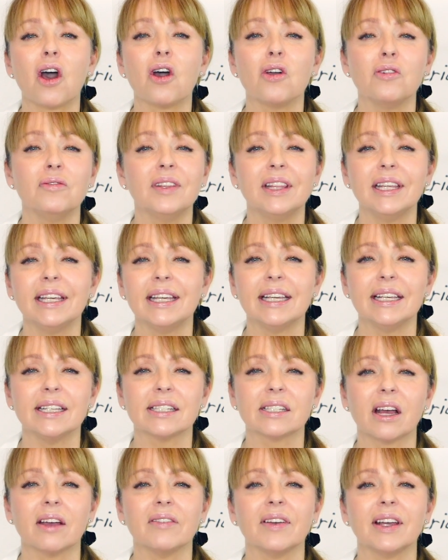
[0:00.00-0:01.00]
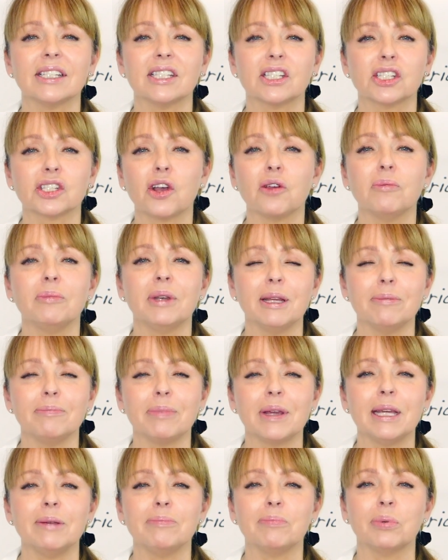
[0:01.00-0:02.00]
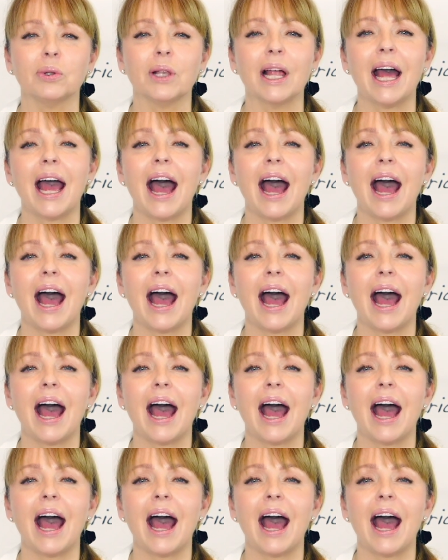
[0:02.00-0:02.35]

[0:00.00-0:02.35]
over the years I've had so many people